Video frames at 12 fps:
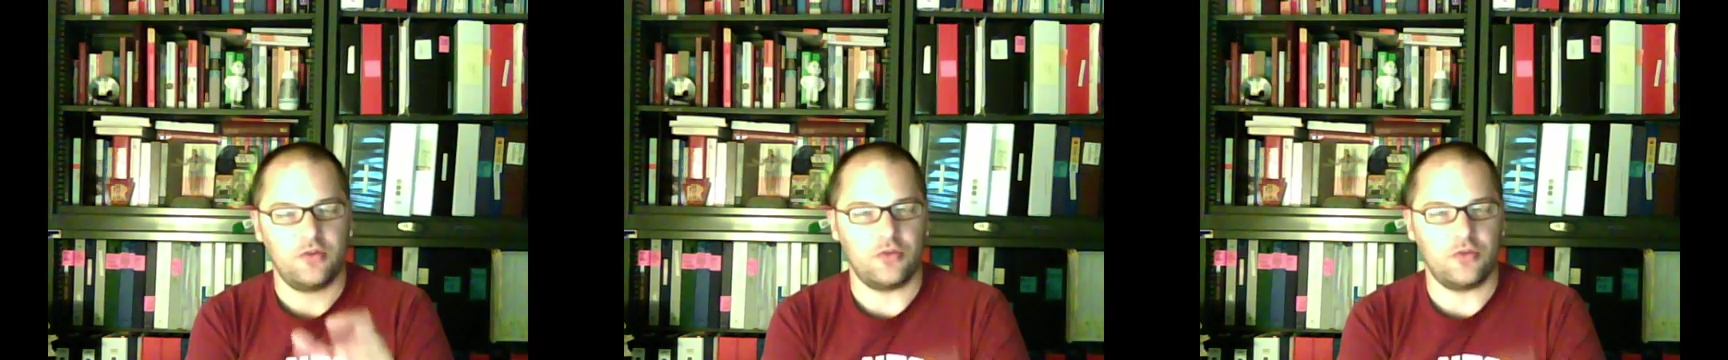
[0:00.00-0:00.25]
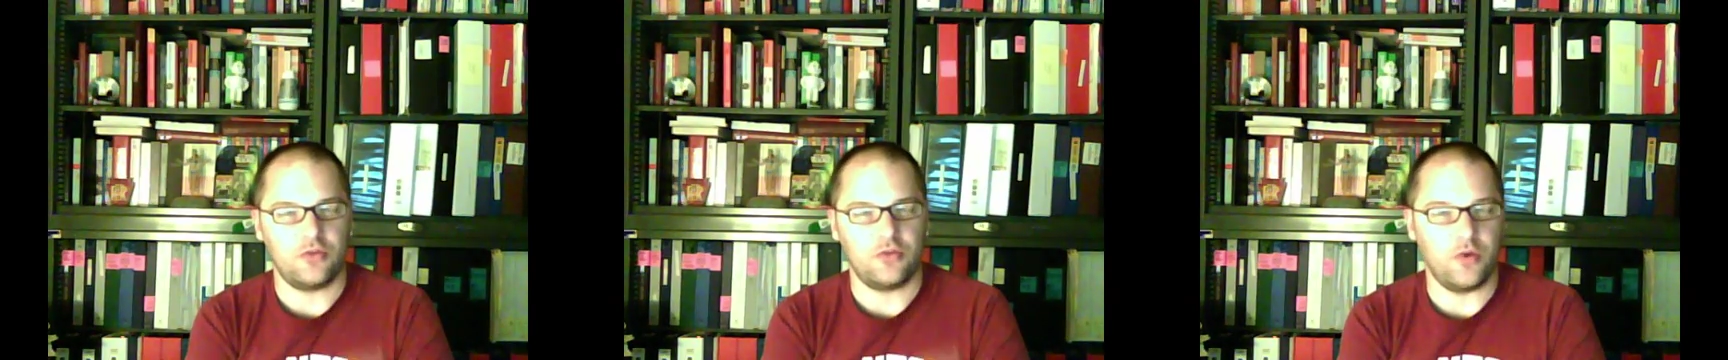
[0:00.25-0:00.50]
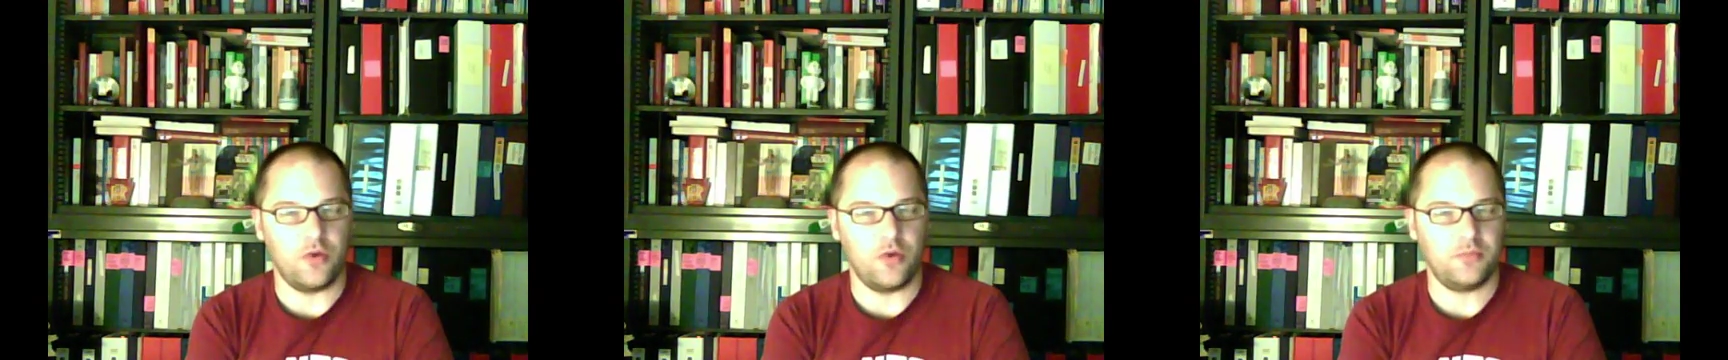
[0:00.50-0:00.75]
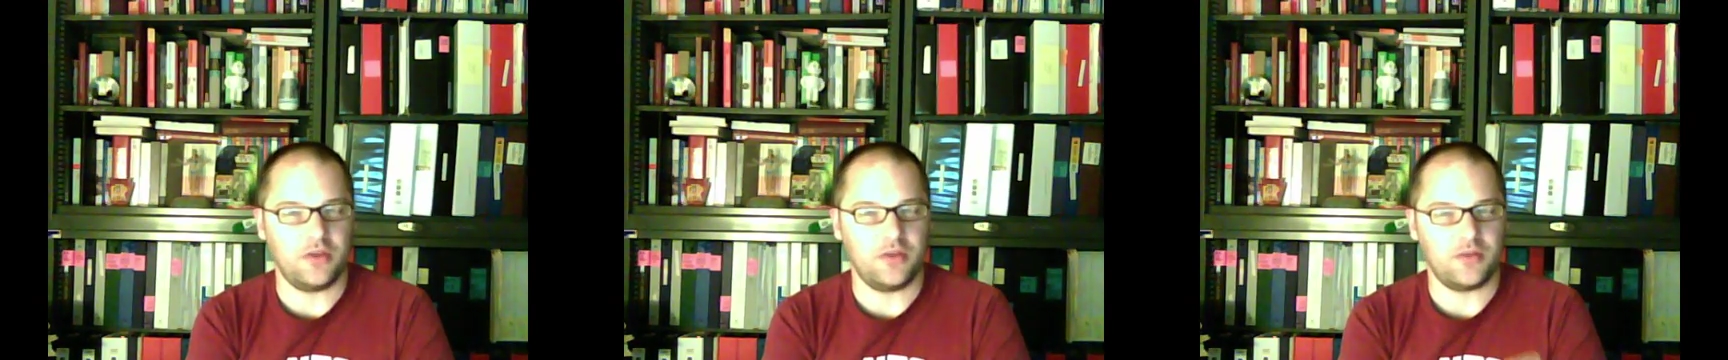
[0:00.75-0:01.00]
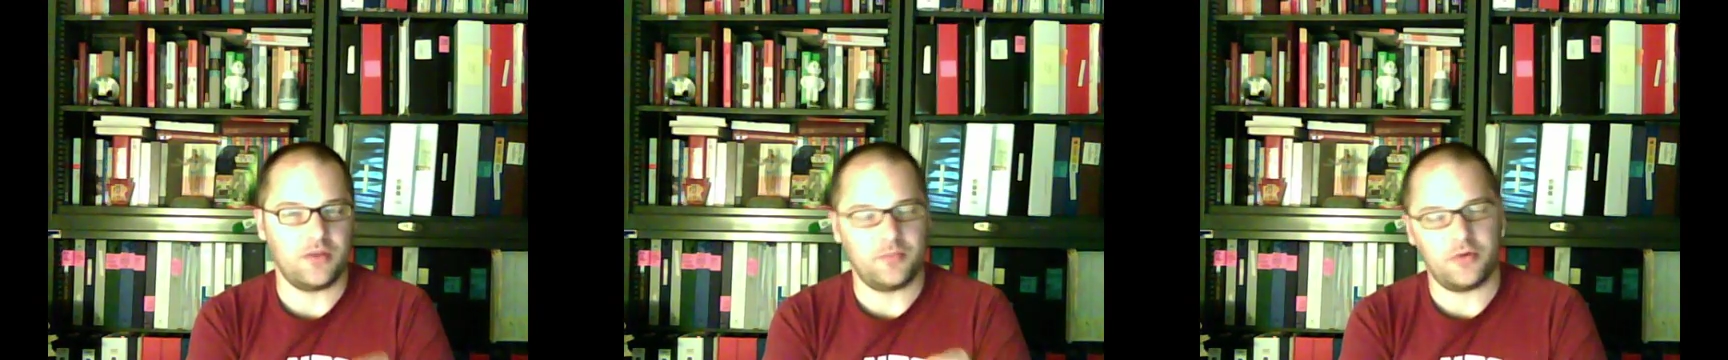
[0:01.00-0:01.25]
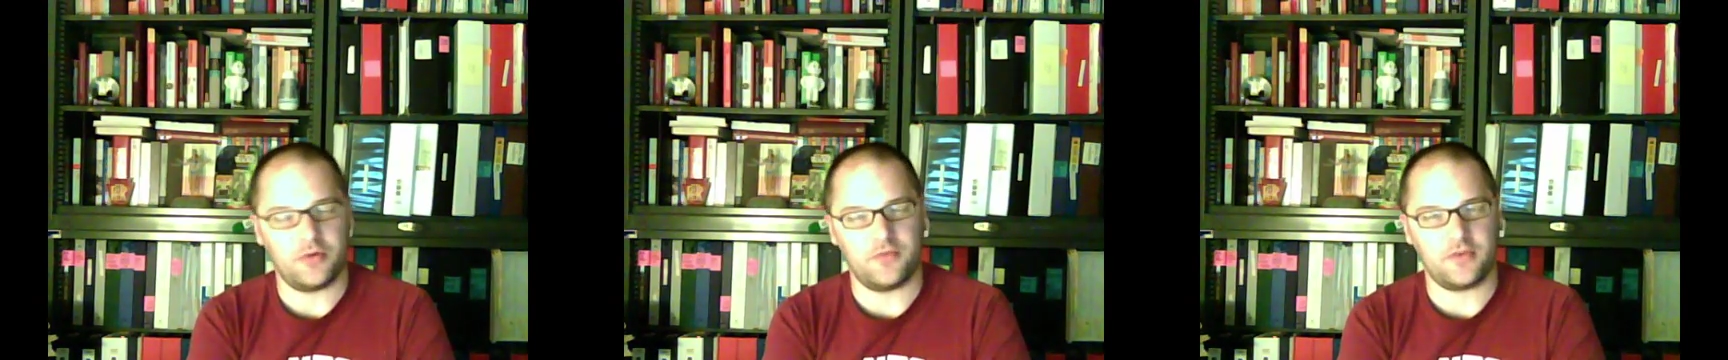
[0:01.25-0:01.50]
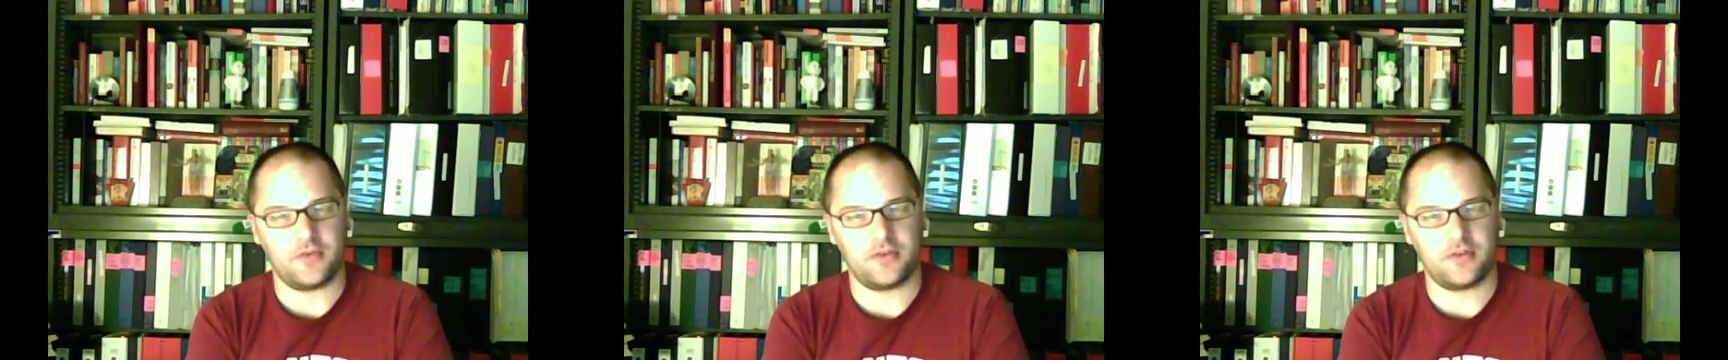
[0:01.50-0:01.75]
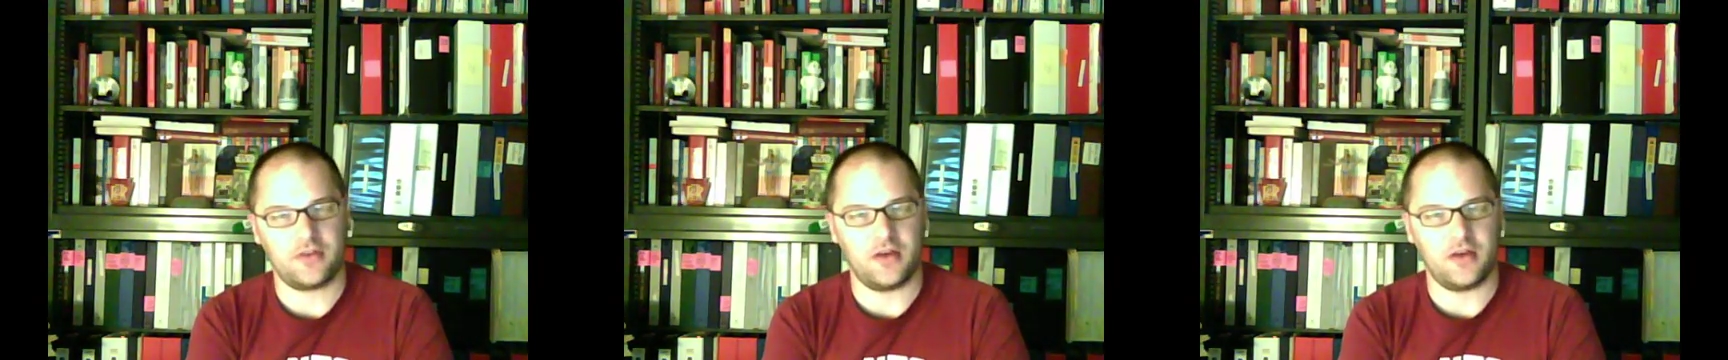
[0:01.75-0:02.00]
The one being
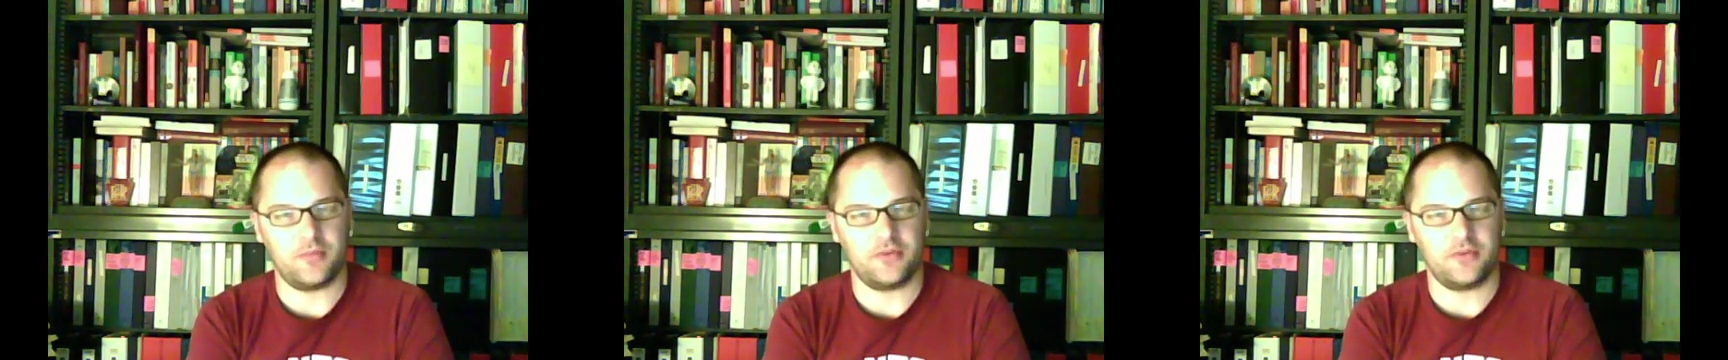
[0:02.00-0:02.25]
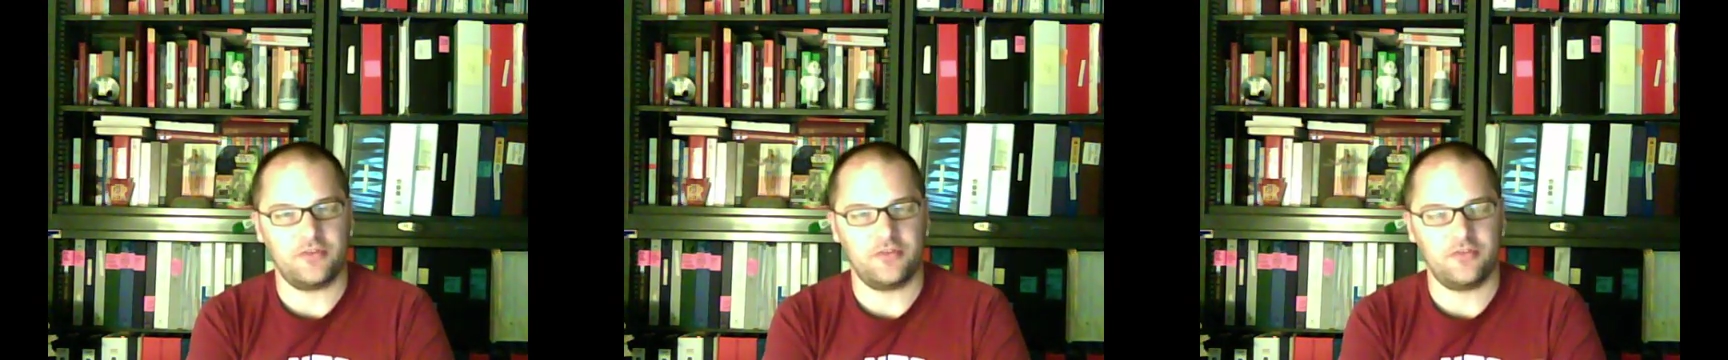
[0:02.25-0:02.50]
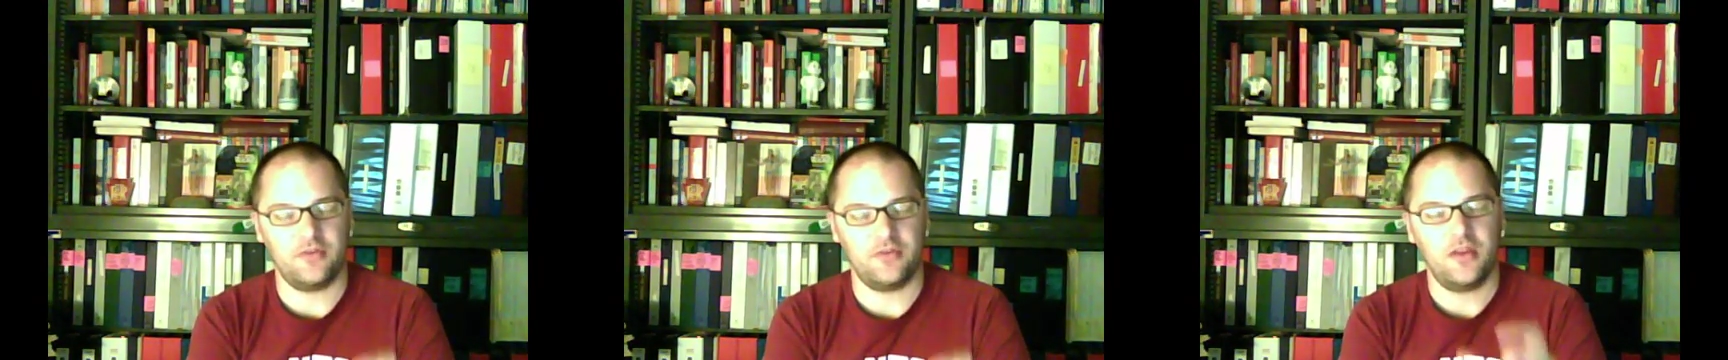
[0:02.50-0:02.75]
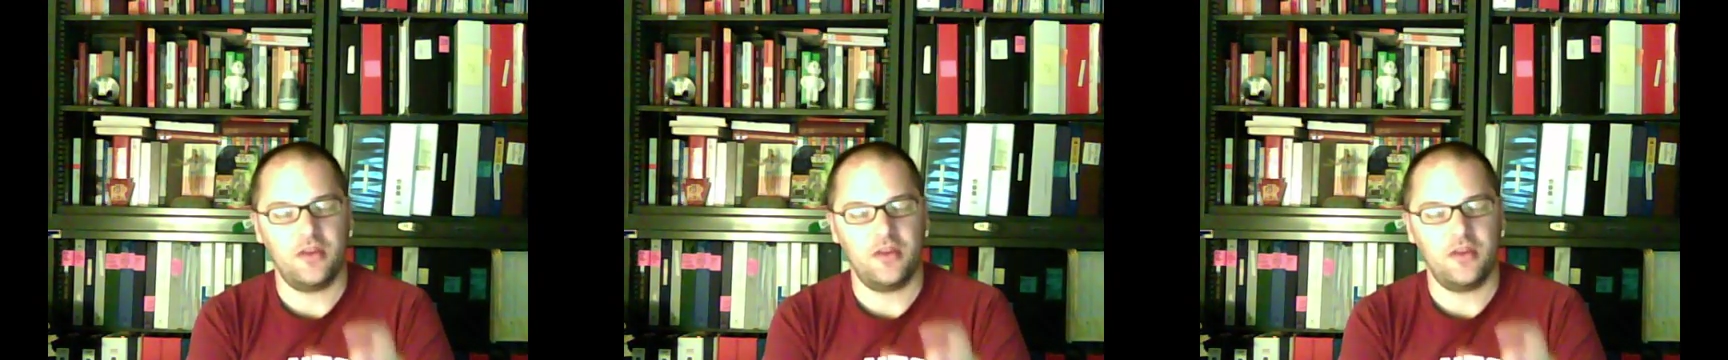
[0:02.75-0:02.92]
perfect competition,